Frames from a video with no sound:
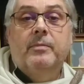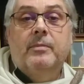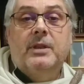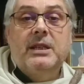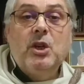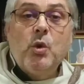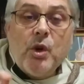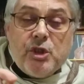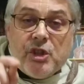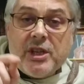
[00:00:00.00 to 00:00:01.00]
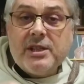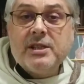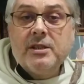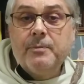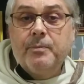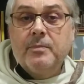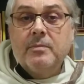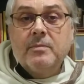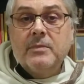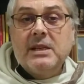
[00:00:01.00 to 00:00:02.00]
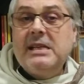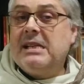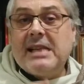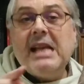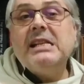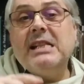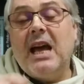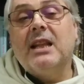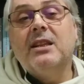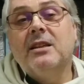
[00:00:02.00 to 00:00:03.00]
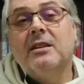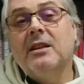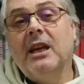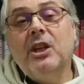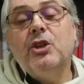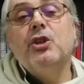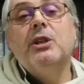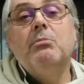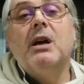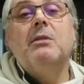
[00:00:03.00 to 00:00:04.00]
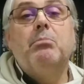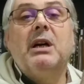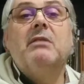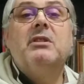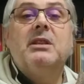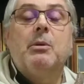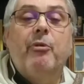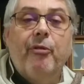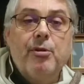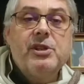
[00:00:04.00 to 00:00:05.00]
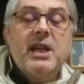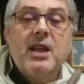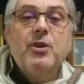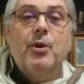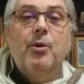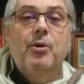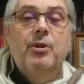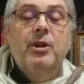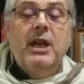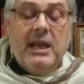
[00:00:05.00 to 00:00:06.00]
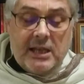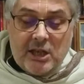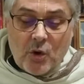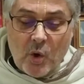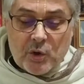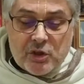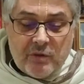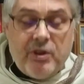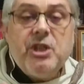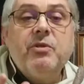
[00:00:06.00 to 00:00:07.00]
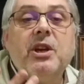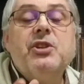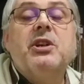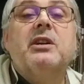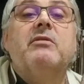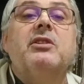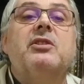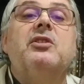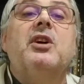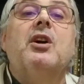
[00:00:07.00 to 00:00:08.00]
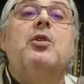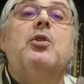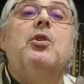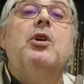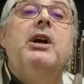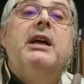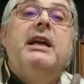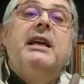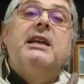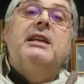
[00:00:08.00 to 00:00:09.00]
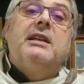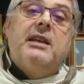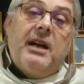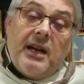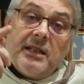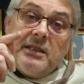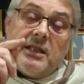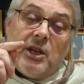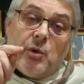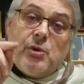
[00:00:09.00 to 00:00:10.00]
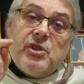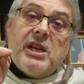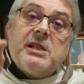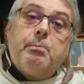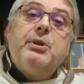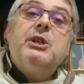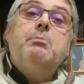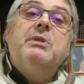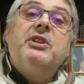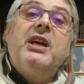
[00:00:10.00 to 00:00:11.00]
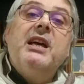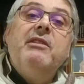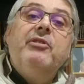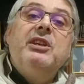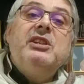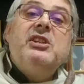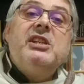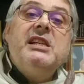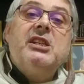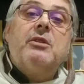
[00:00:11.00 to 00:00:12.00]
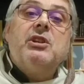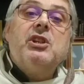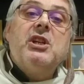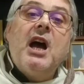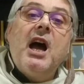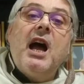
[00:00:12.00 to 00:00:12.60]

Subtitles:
He quotes this. He says that in Srimad Bhagavatam, first canto. He quotes Vishwanath Chakravarti Thakur who says Bhishma Dev, he sees Krishna